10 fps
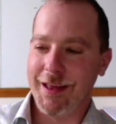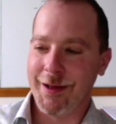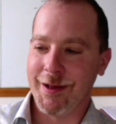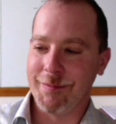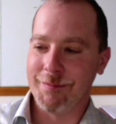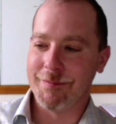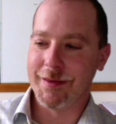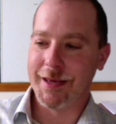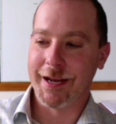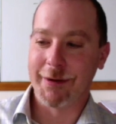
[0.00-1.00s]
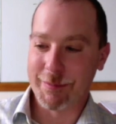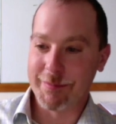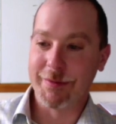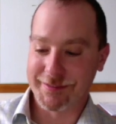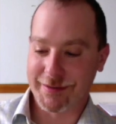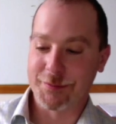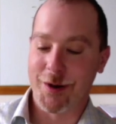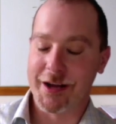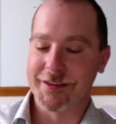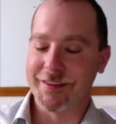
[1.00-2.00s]
And I remember, because I was
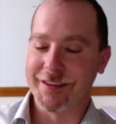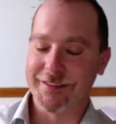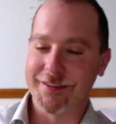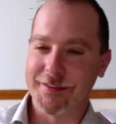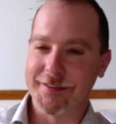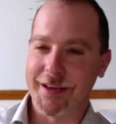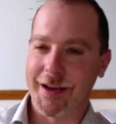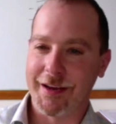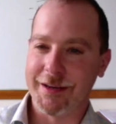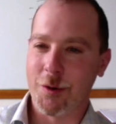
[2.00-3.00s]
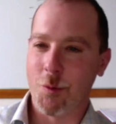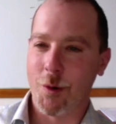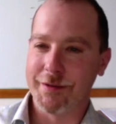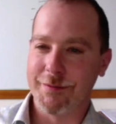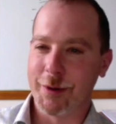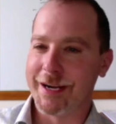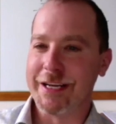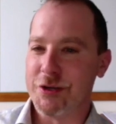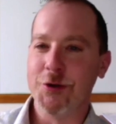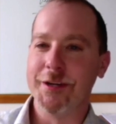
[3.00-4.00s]
watching this, her saying, you know, what did
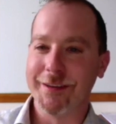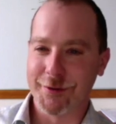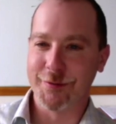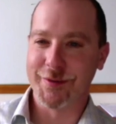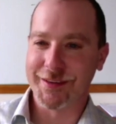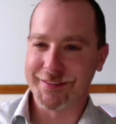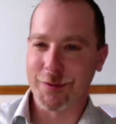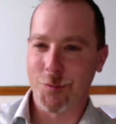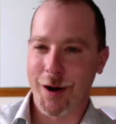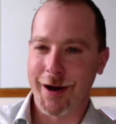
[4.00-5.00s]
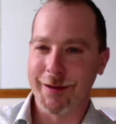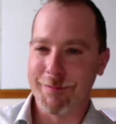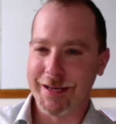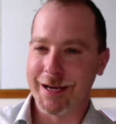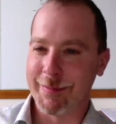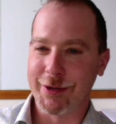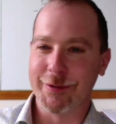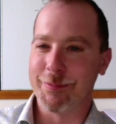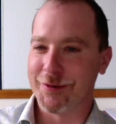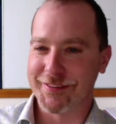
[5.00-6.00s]
I do to deserve this? Like, why me? I'm a
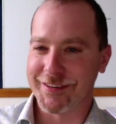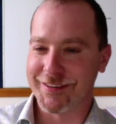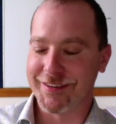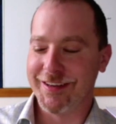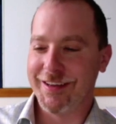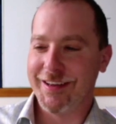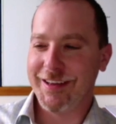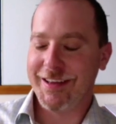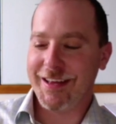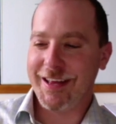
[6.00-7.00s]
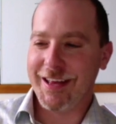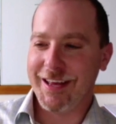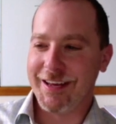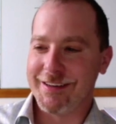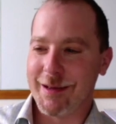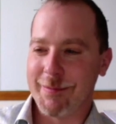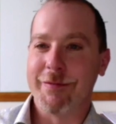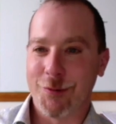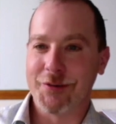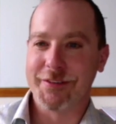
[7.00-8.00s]
good person. And I mean,
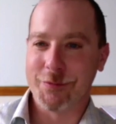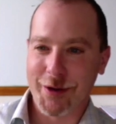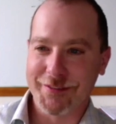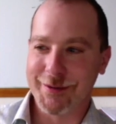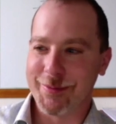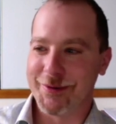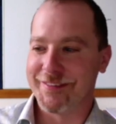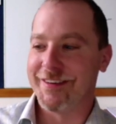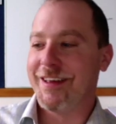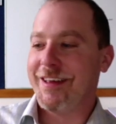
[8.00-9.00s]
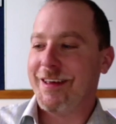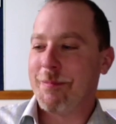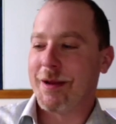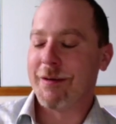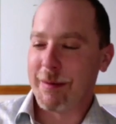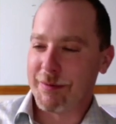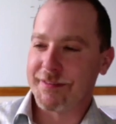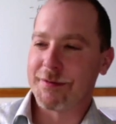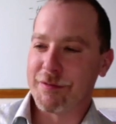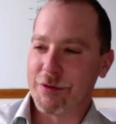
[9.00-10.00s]
of course, she was a good person. But I remember
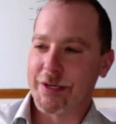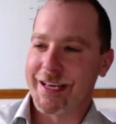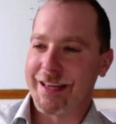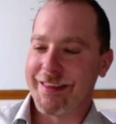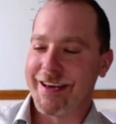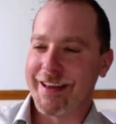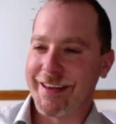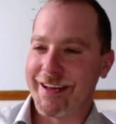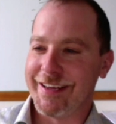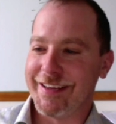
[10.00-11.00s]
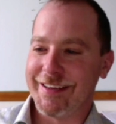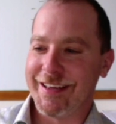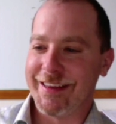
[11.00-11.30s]
just sort of looking at that, and then I